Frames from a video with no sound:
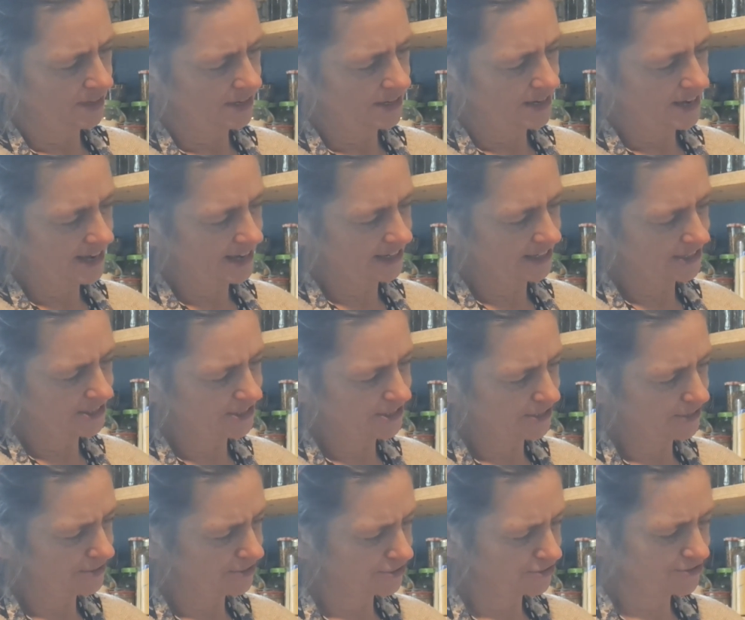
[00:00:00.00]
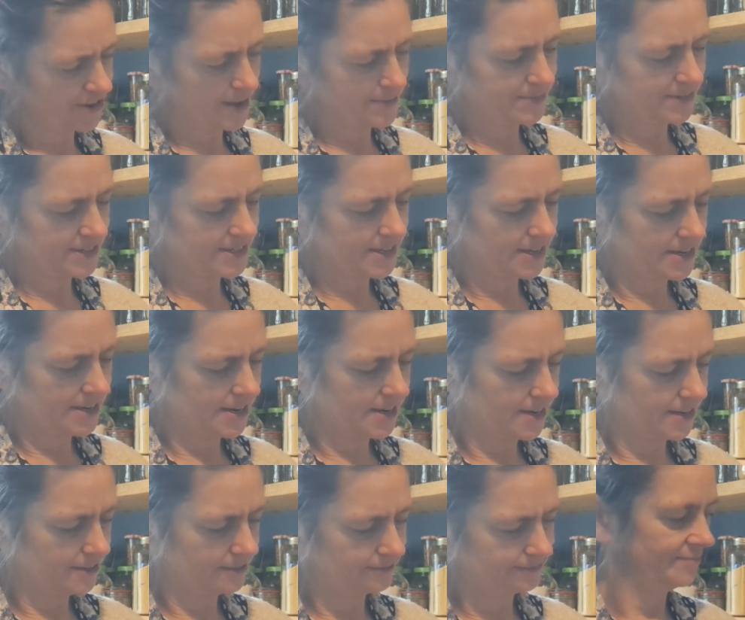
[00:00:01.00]
like to scrape the tin
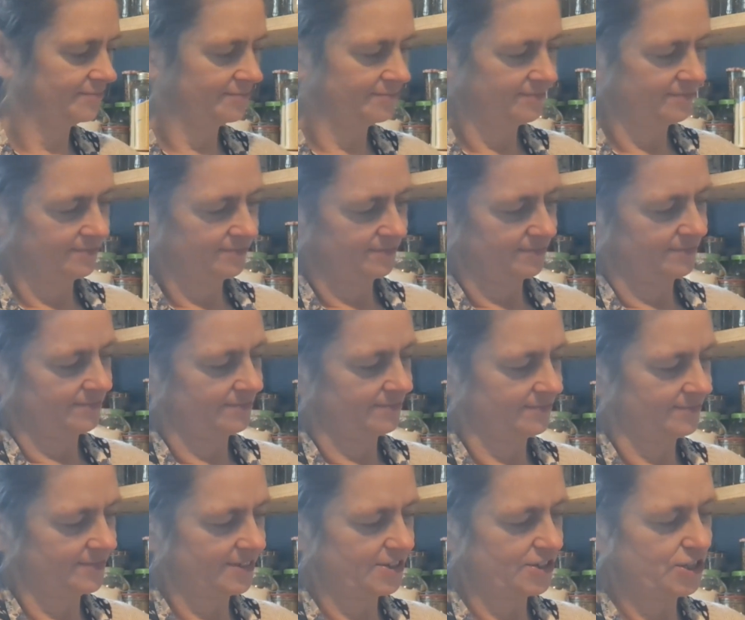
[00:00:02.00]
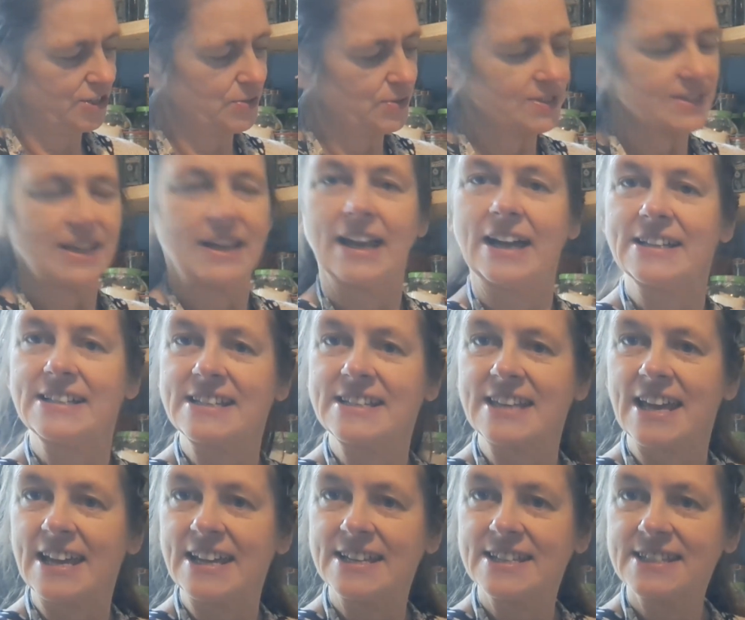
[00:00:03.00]
out. Did you used to like to
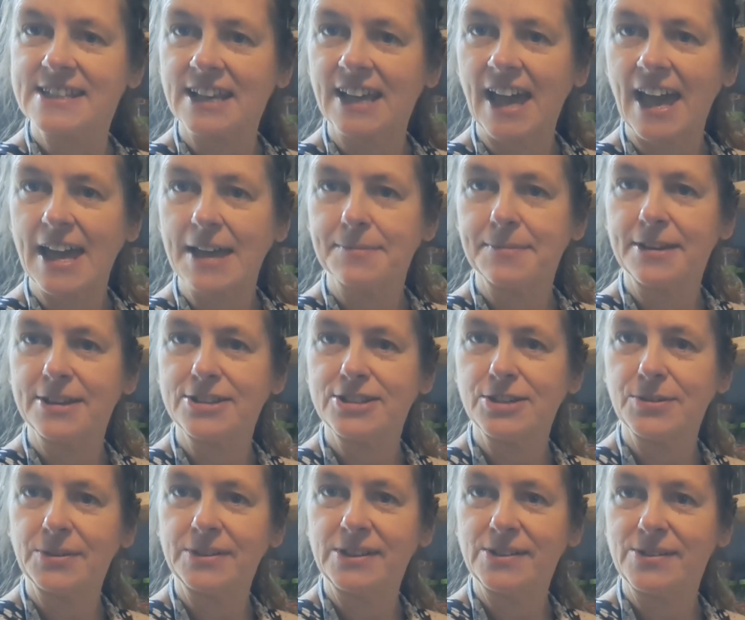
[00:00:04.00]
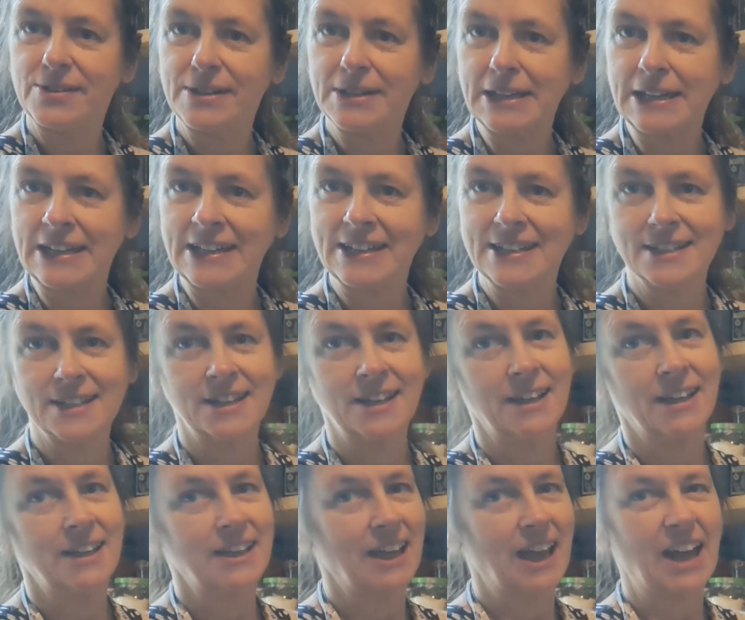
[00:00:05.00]
taste the cake mixture when you were a kid?
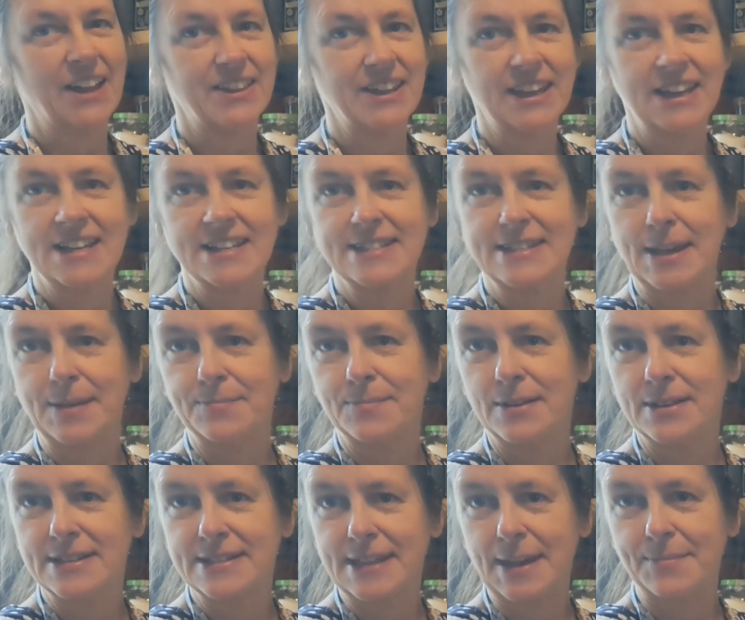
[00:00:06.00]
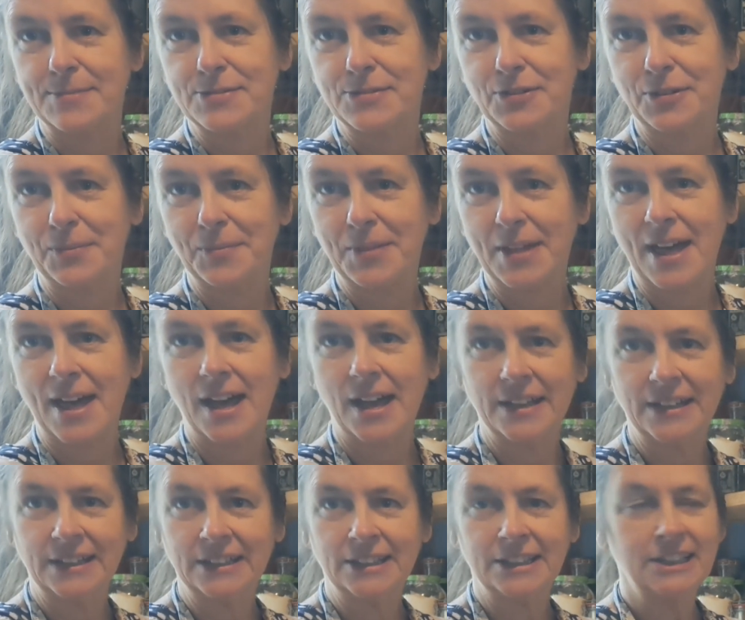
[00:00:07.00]
I think it stems from there.
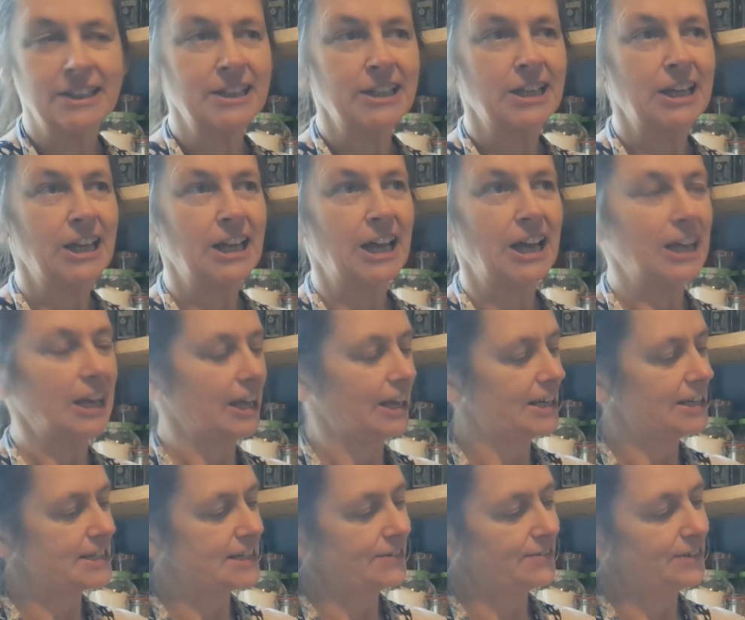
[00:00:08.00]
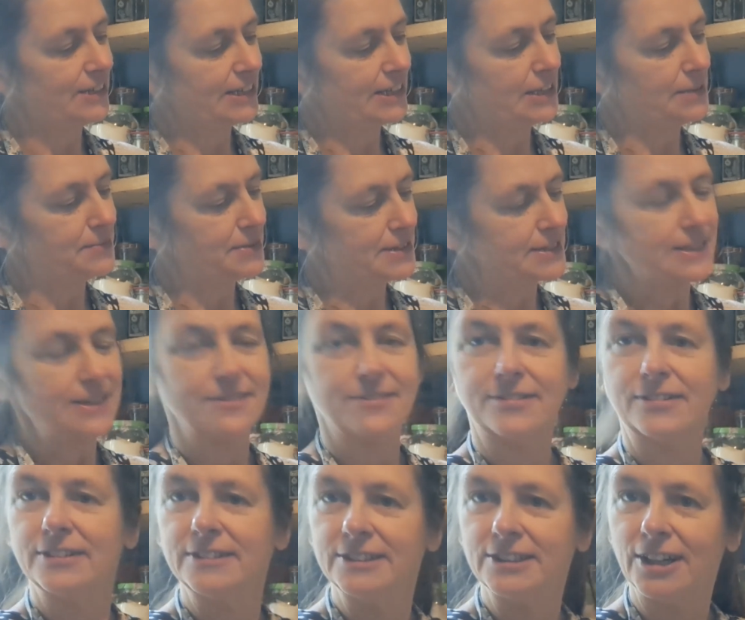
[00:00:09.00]
I like to have a little bit of
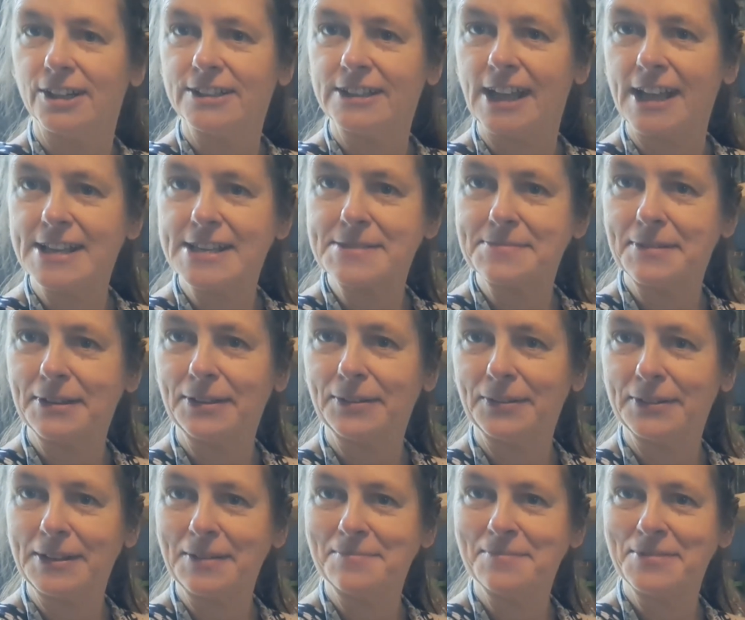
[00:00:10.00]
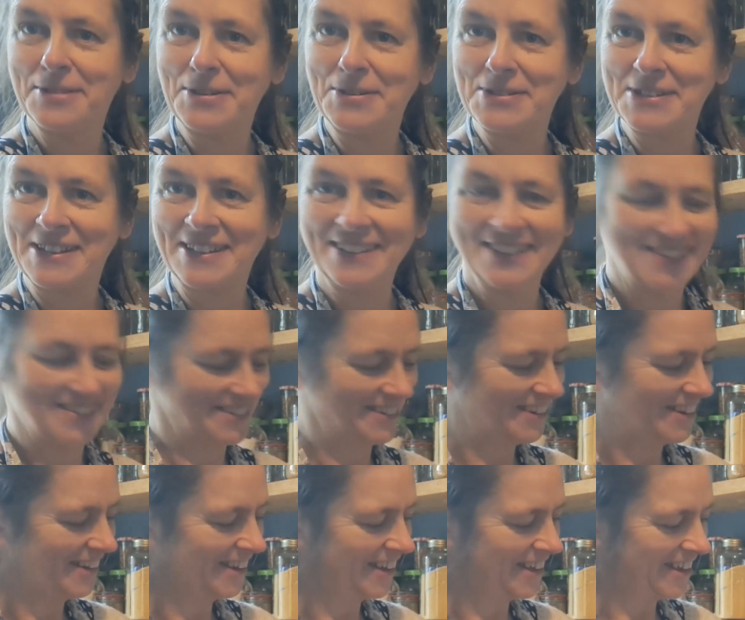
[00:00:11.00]
condensed milk when I'm using
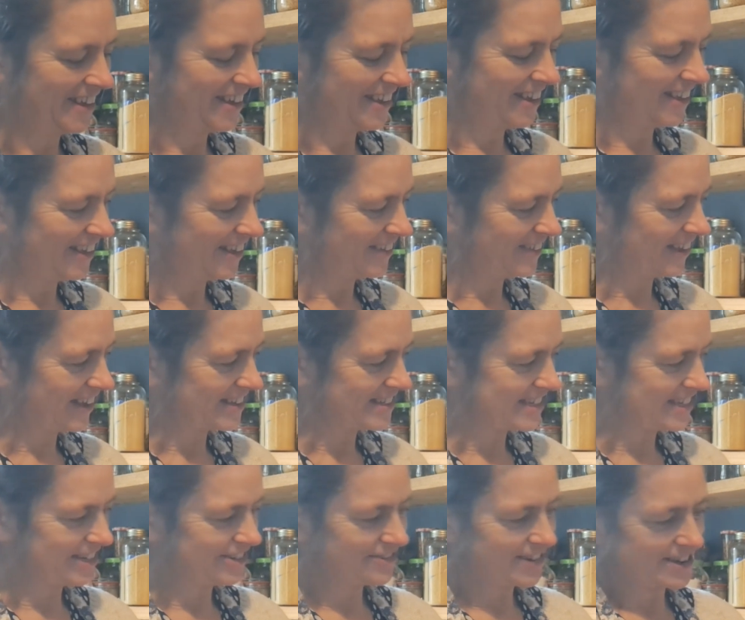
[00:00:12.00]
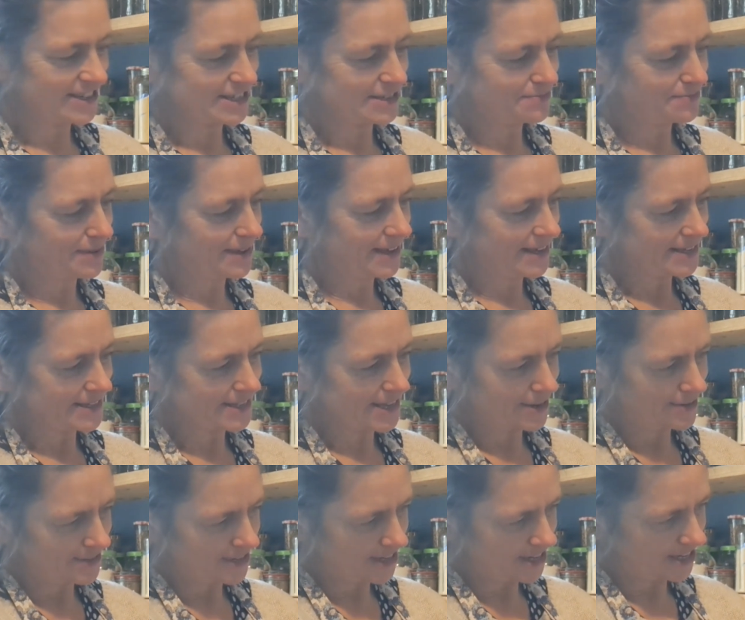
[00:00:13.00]
that in a recipe, it's so
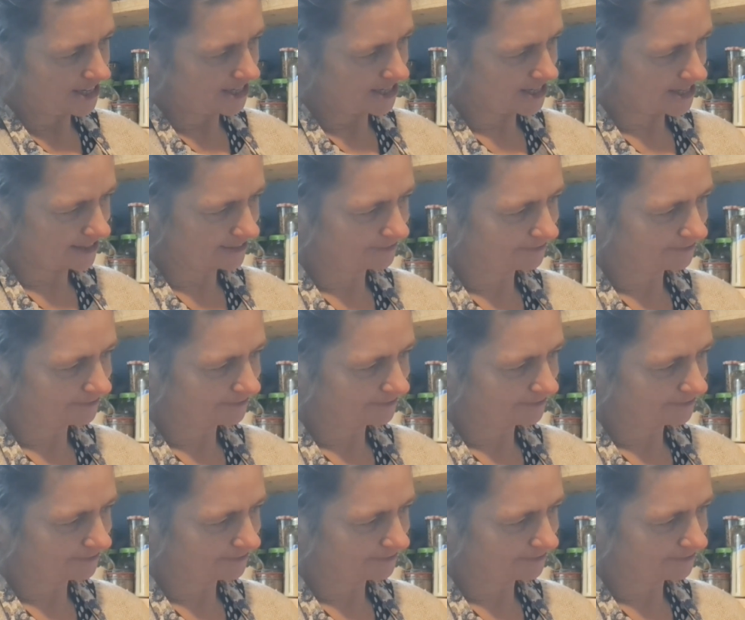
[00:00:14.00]
nice.